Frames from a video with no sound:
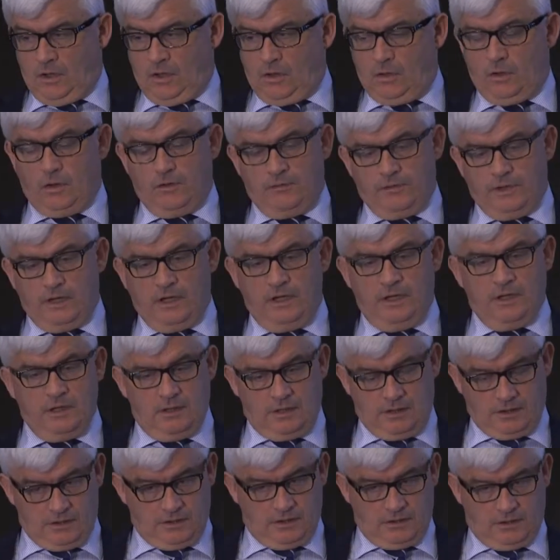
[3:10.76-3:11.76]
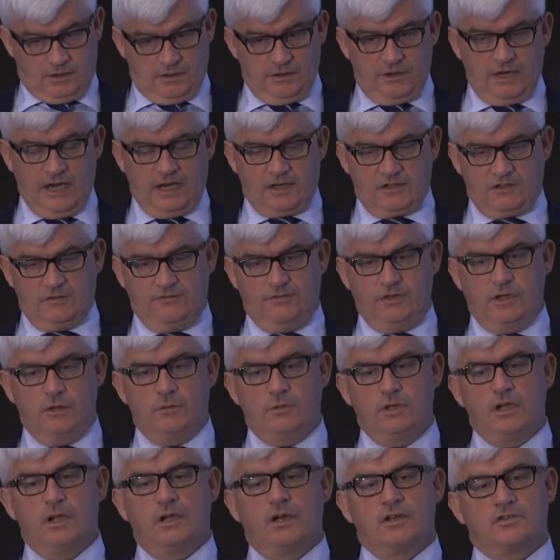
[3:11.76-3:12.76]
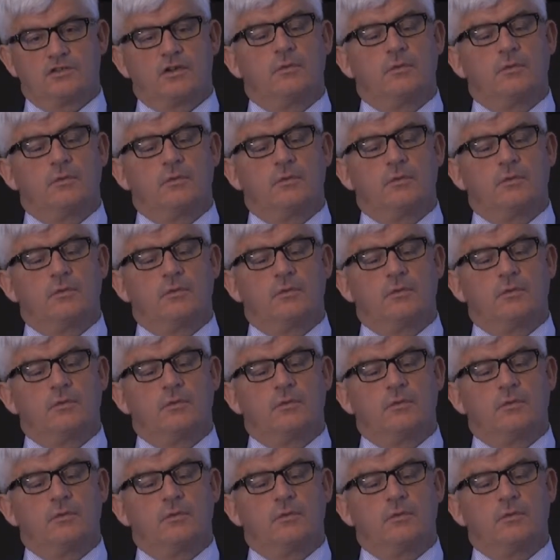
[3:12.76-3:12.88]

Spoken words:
over the next few years.